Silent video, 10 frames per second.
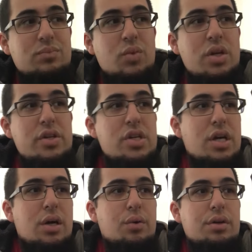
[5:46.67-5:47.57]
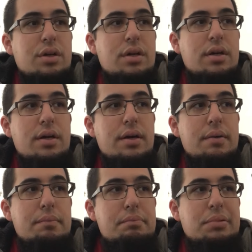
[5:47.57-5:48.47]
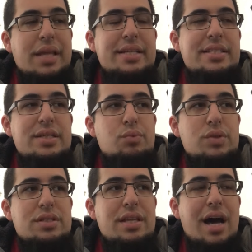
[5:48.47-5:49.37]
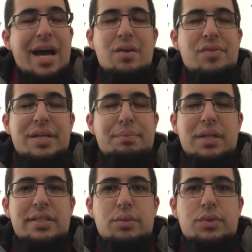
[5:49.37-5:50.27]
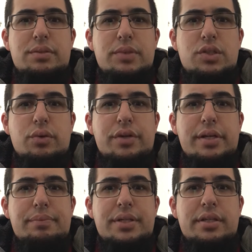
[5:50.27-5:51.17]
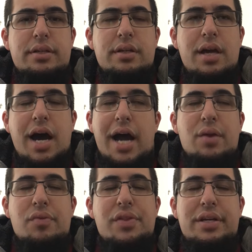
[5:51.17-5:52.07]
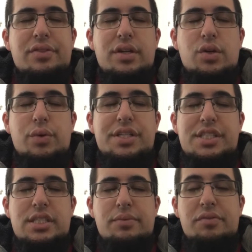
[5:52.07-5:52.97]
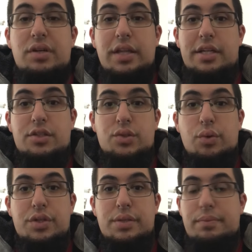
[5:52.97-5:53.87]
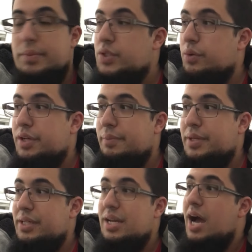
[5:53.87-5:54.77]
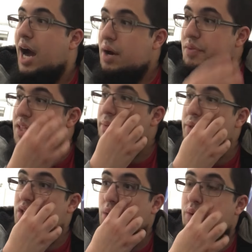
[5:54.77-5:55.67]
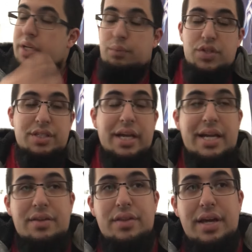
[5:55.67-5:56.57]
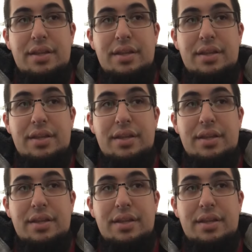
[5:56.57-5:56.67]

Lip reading: you know, blended was I don't think blended was a majority opinion. I don't think the criticism of collector score is a majority opinion. I don't think the majority were saying that